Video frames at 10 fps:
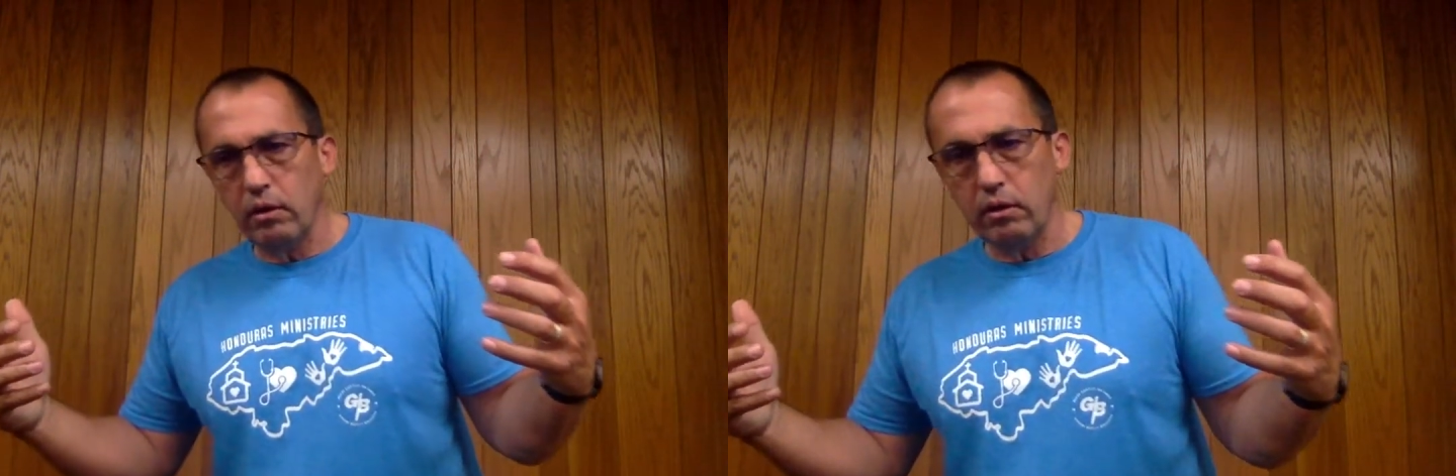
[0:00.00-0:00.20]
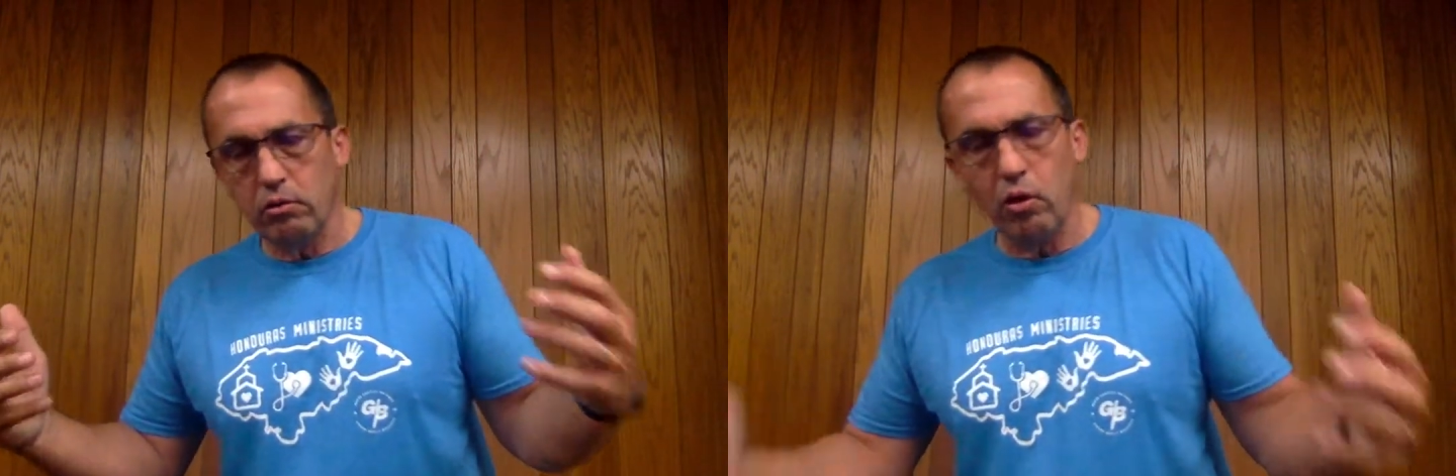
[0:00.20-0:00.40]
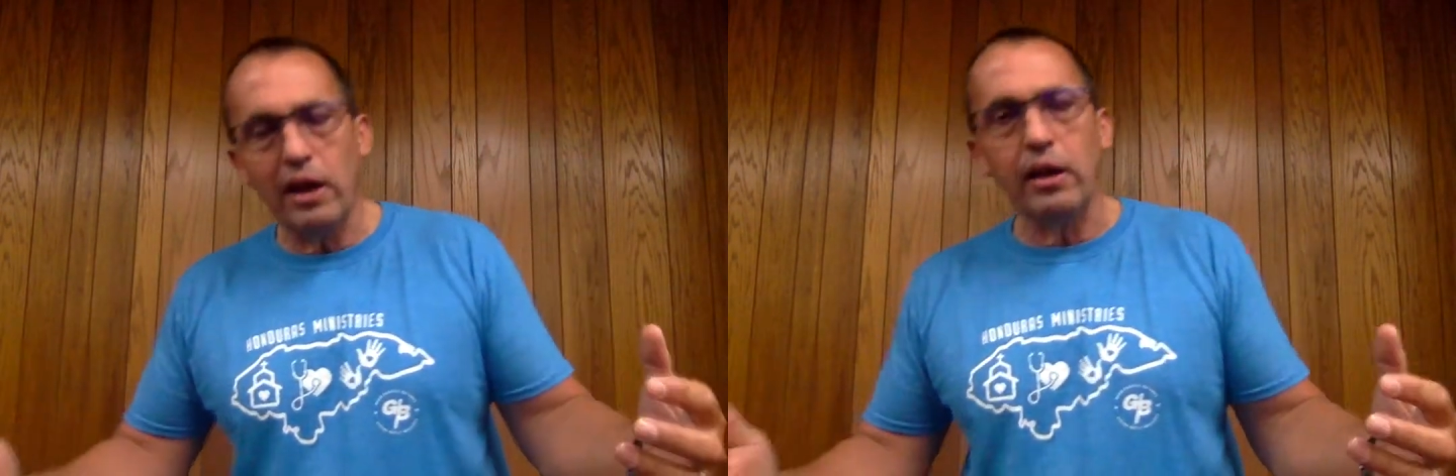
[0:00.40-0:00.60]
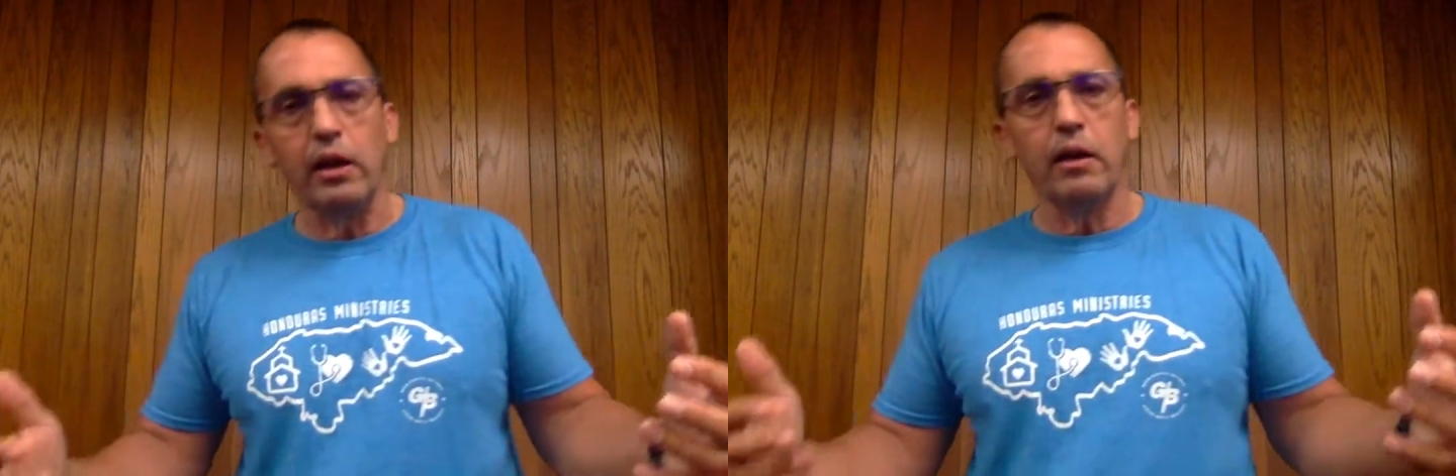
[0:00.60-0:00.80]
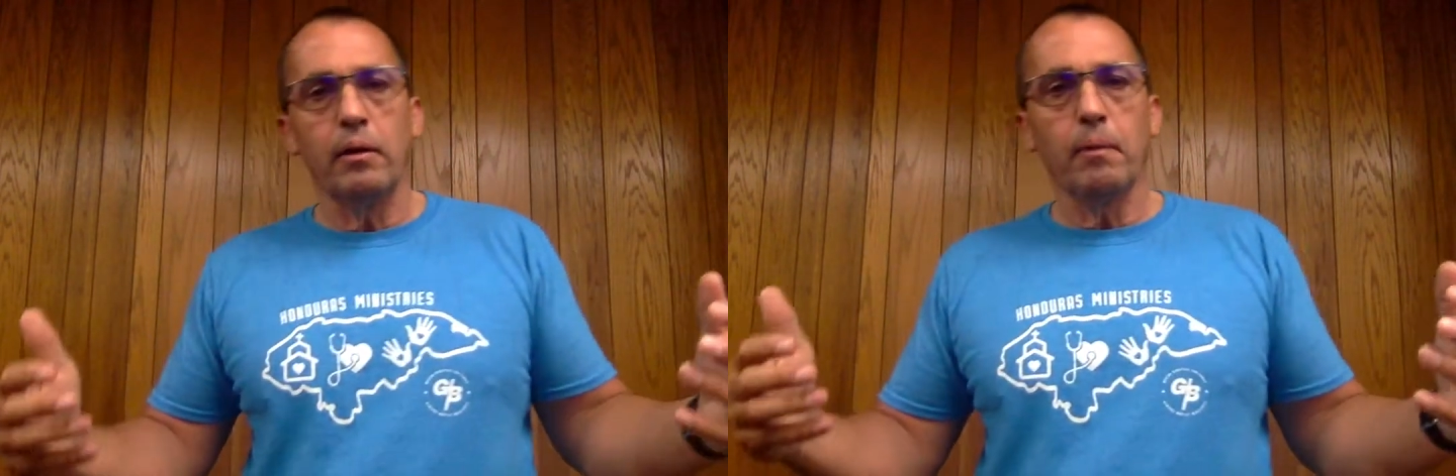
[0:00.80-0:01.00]

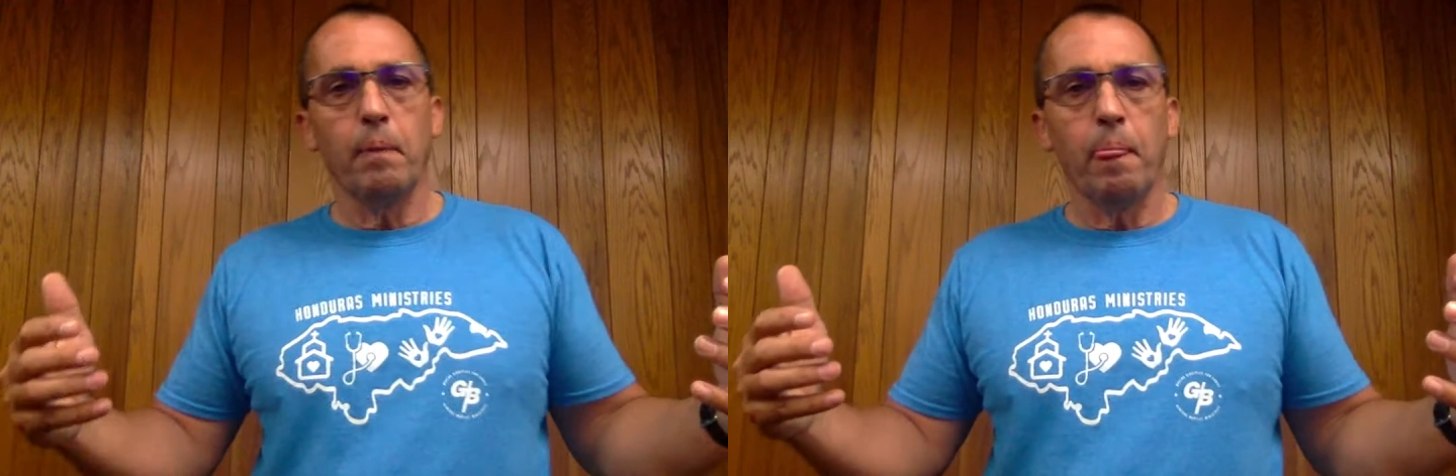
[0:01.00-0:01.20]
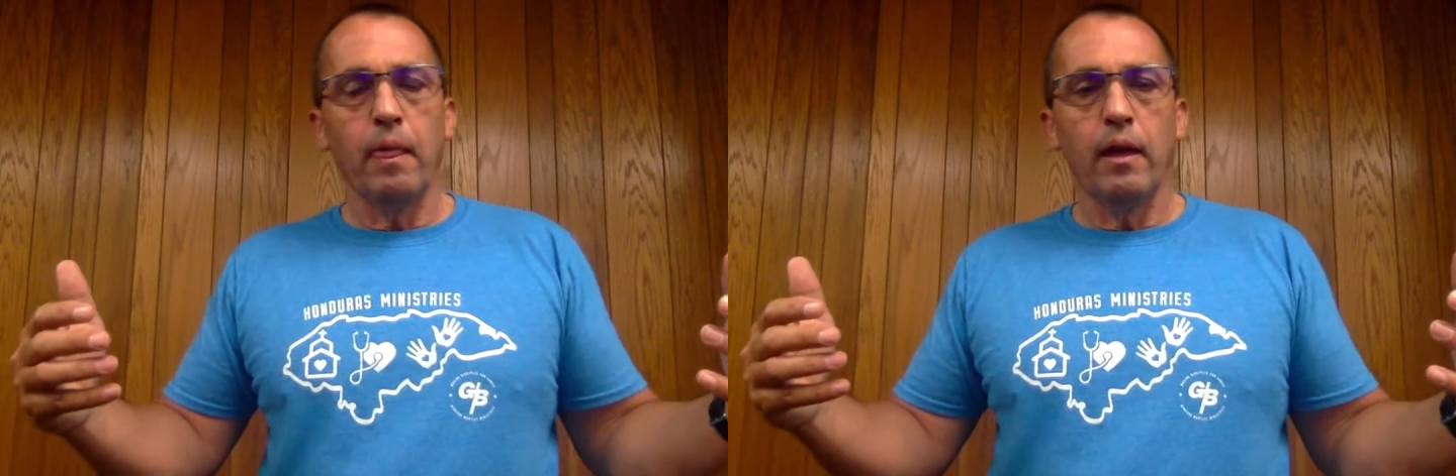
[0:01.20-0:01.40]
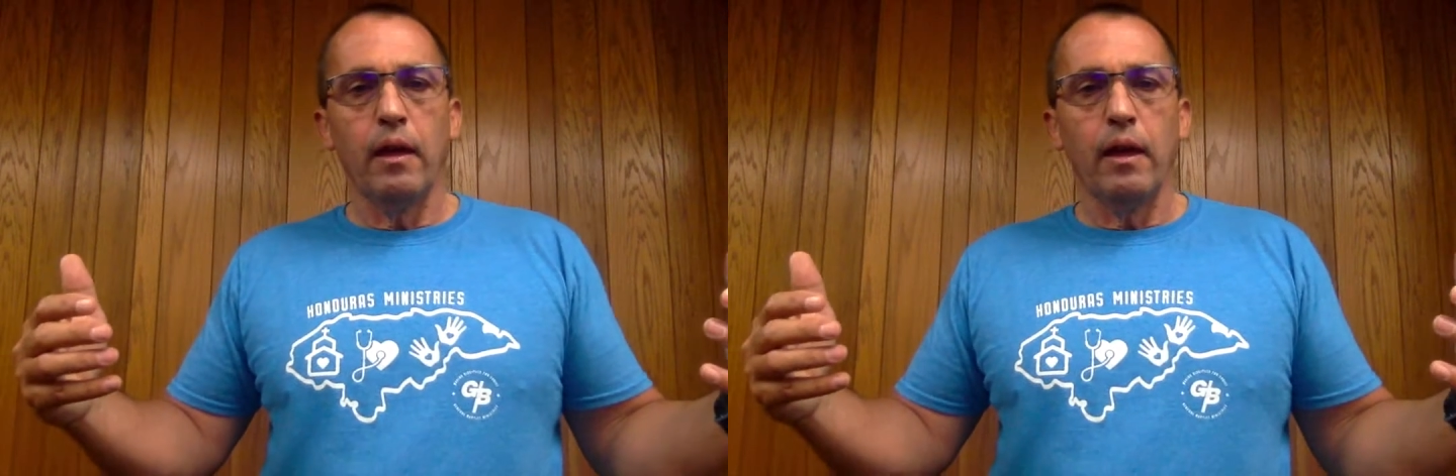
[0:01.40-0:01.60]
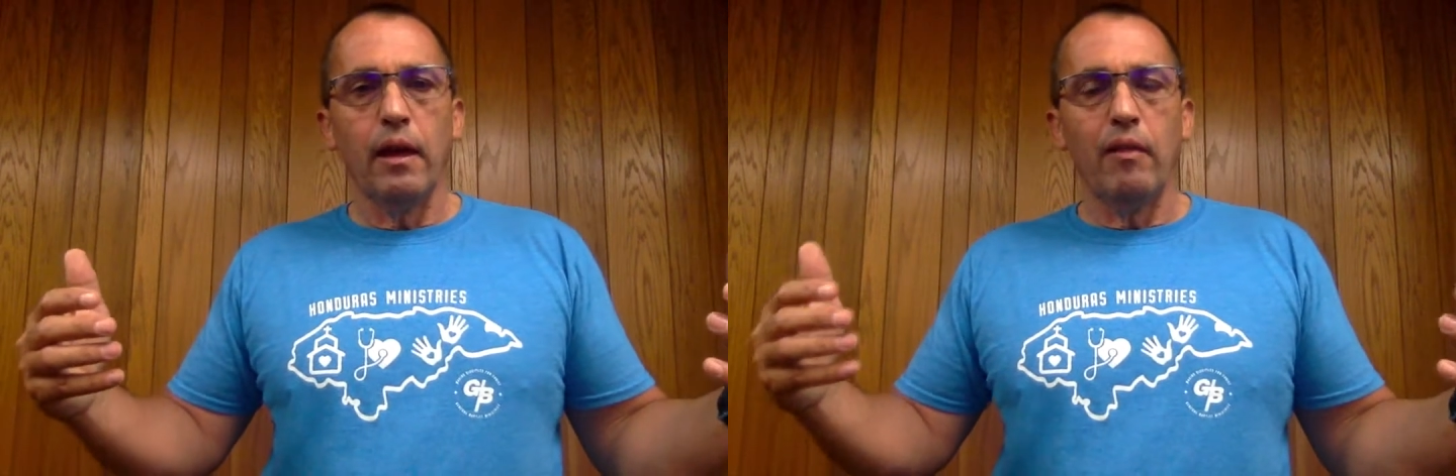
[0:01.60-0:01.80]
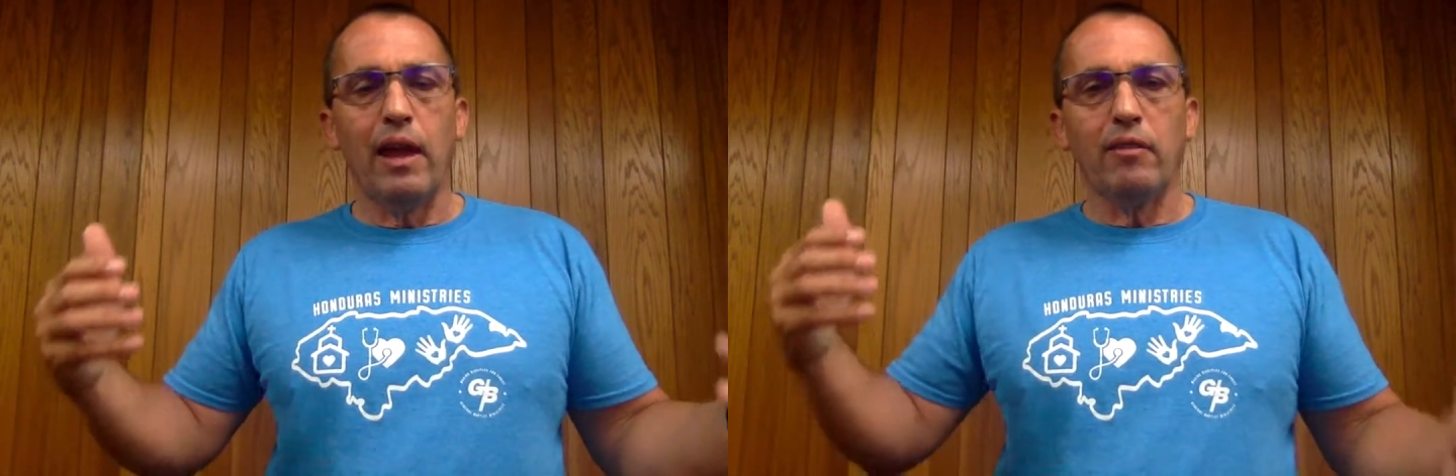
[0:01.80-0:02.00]
training. They have